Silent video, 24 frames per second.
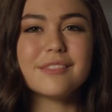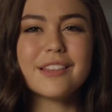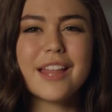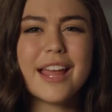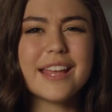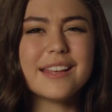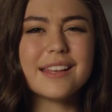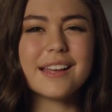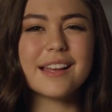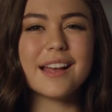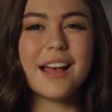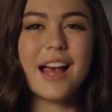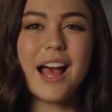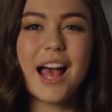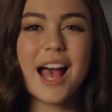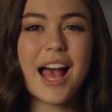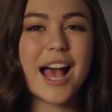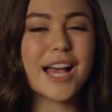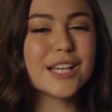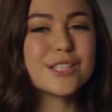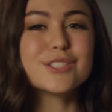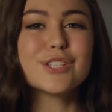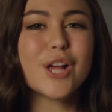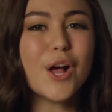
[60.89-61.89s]
Like,
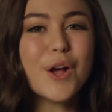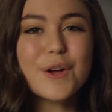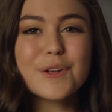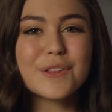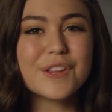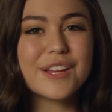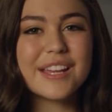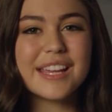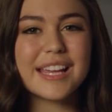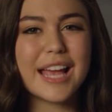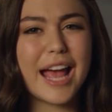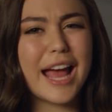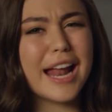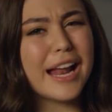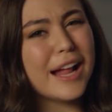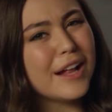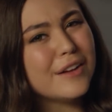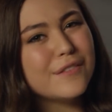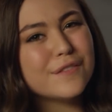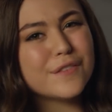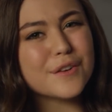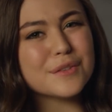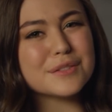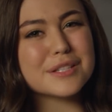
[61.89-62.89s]
I saw her looking at
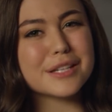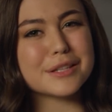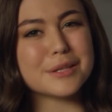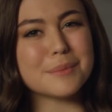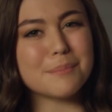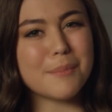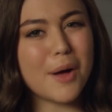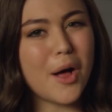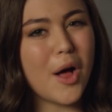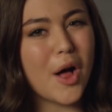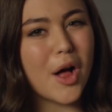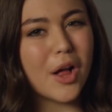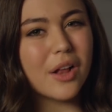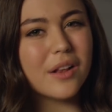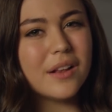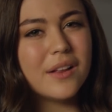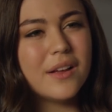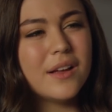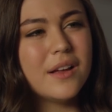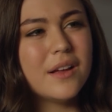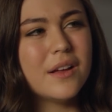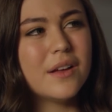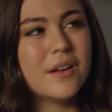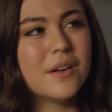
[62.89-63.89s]
headphones at the mall,
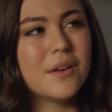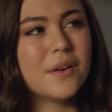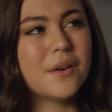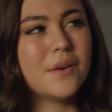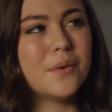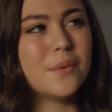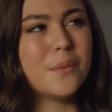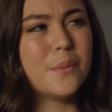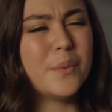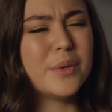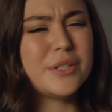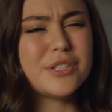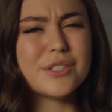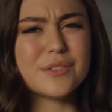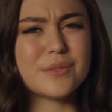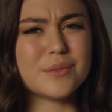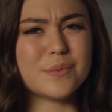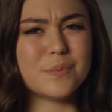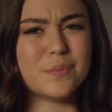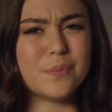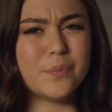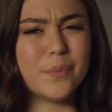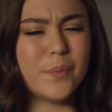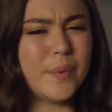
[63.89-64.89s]
which
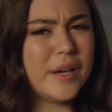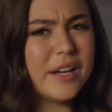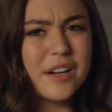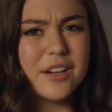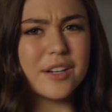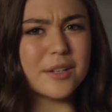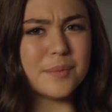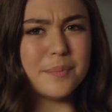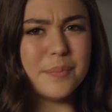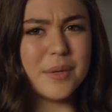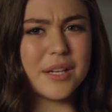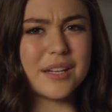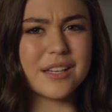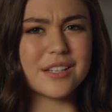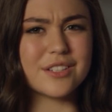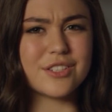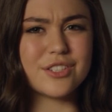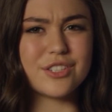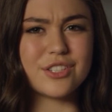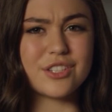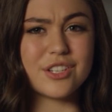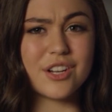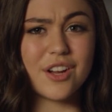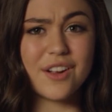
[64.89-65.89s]
is weird because
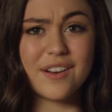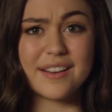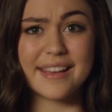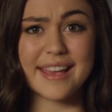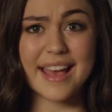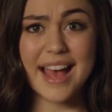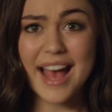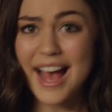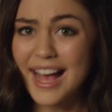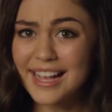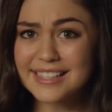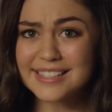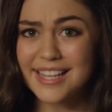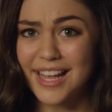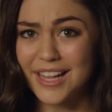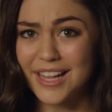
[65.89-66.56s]
she already has